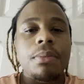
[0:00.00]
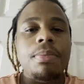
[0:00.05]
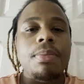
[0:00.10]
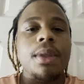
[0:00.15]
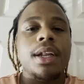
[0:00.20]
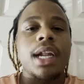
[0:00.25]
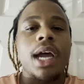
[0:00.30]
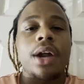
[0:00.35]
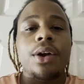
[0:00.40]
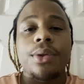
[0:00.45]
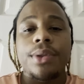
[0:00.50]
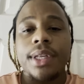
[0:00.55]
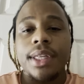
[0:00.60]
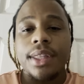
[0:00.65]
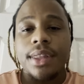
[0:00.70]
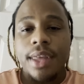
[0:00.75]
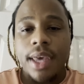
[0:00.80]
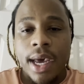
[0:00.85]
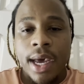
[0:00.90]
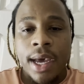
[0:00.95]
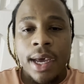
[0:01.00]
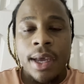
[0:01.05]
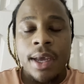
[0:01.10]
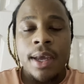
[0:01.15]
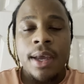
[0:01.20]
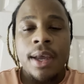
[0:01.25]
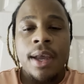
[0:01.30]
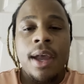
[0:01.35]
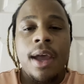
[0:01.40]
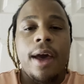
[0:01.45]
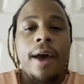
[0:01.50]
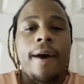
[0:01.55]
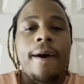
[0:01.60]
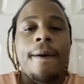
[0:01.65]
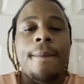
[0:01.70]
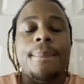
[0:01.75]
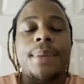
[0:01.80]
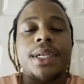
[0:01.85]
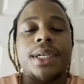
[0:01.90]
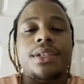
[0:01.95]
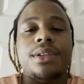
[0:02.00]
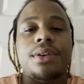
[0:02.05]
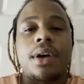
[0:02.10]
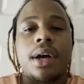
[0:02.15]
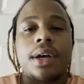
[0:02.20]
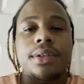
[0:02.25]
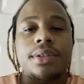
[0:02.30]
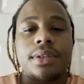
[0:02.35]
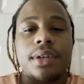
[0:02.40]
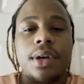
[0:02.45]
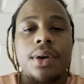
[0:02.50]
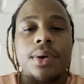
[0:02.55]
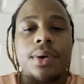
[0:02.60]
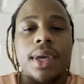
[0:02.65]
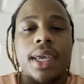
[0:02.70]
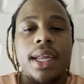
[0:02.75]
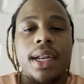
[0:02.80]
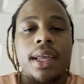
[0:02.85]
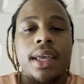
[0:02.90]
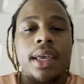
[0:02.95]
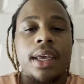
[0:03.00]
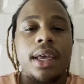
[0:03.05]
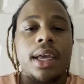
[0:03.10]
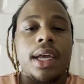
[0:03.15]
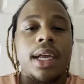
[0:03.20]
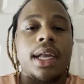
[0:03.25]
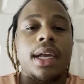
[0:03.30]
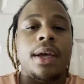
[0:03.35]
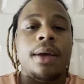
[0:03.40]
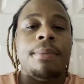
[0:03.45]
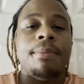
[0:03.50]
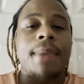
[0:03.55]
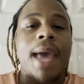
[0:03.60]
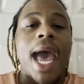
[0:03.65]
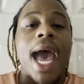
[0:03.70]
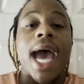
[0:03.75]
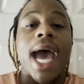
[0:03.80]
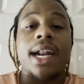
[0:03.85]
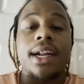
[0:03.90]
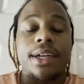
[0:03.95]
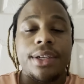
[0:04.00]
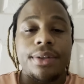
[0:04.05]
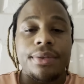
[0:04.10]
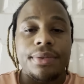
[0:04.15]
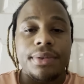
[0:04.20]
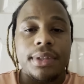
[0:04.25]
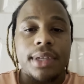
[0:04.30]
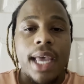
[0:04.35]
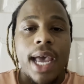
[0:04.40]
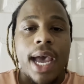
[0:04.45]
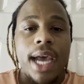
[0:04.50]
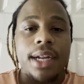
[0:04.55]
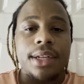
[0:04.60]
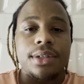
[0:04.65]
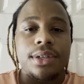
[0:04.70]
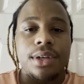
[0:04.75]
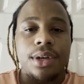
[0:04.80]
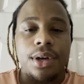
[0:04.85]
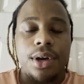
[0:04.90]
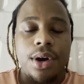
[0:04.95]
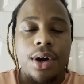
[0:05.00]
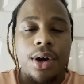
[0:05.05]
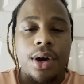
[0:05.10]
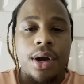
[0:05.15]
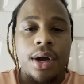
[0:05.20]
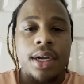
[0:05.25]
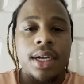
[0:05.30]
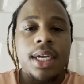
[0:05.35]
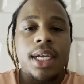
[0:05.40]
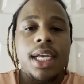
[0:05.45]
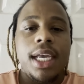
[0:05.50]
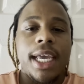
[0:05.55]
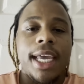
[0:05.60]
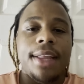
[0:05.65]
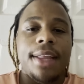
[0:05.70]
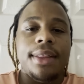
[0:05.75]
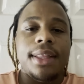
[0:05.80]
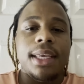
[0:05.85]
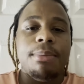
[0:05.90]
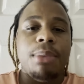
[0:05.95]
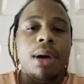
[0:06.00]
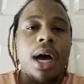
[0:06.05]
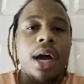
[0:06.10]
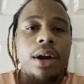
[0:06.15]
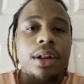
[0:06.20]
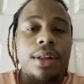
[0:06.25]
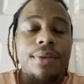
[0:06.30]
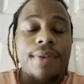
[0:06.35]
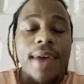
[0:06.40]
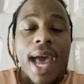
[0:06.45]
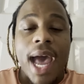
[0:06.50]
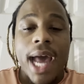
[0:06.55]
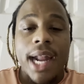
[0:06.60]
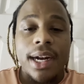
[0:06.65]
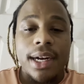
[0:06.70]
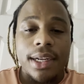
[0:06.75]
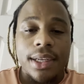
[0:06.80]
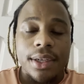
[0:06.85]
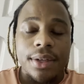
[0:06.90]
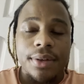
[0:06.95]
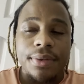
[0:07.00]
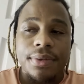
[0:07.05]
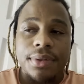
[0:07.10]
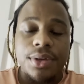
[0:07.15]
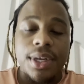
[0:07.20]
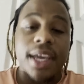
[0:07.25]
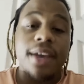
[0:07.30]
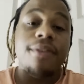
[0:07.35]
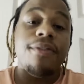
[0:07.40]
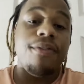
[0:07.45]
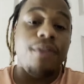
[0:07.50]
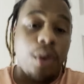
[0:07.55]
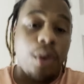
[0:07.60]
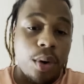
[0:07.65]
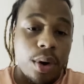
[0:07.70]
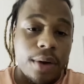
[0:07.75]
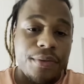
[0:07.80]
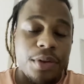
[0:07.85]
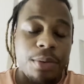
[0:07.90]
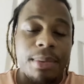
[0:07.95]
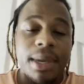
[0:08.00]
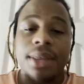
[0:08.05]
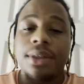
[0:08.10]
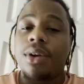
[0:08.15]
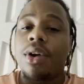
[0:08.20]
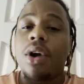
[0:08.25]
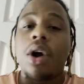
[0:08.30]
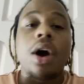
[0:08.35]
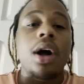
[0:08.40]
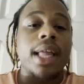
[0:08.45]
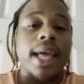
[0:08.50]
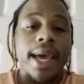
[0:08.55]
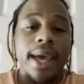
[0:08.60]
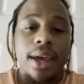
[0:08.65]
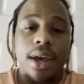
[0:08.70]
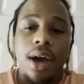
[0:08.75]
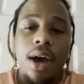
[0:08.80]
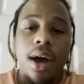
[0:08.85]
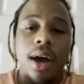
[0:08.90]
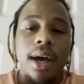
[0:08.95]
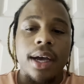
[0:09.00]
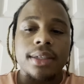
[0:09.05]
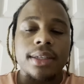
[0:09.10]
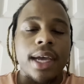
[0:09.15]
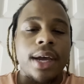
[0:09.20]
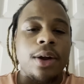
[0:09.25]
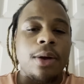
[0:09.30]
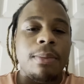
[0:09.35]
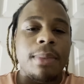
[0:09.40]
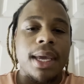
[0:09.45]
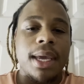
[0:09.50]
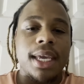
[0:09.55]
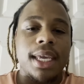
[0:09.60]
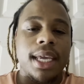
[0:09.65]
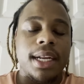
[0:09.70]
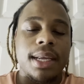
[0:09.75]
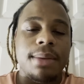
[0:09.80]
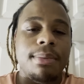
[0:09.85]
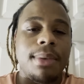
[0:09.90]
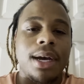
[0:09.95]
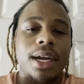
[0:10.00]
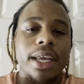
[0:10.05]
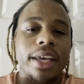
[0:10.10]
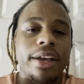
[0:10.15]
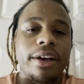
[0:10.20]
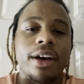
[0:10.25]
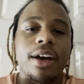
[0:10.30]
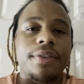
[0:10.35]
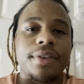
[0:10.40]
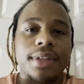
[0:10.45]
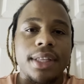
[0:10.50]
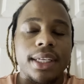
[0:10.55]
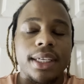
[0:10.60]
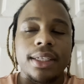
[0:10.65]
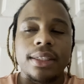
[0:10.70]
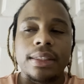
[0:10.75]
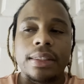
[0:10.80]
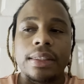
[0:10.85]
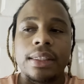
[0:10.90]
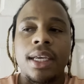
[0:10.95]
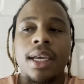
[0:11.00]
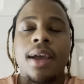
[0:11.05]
Not only that, but you're also getting additives added to your car. And the bottle of additives, you get 4 of them, and they're all at cost. I don't make any money off of these.